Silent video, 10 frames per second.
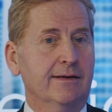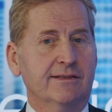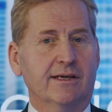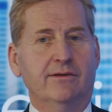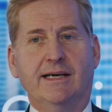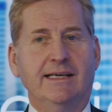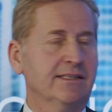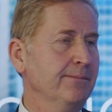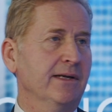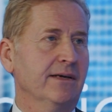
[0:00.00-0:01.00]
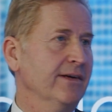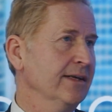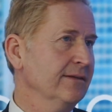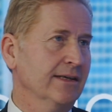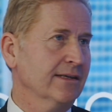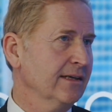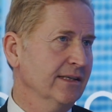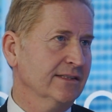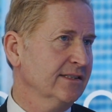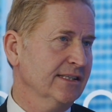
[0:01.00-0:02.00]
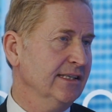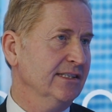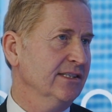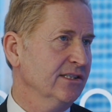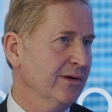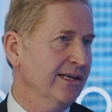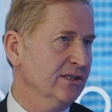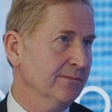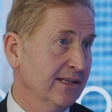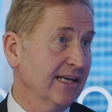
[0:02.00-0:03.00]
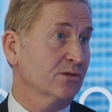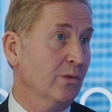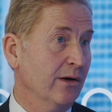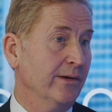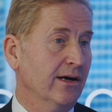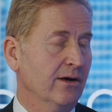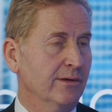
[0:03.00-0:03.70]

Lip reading: So it's a bit of a silly situation, but that's where we are.